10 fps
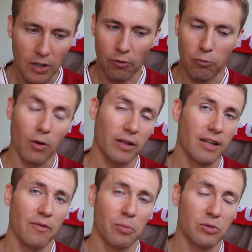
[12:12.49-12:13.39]
of what
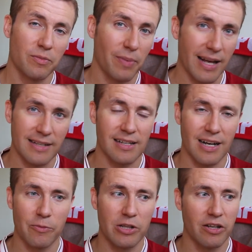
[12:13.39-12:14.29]
Liverpool's plans
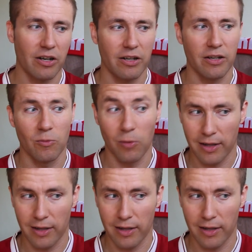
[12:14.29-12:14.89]
are with Duncan,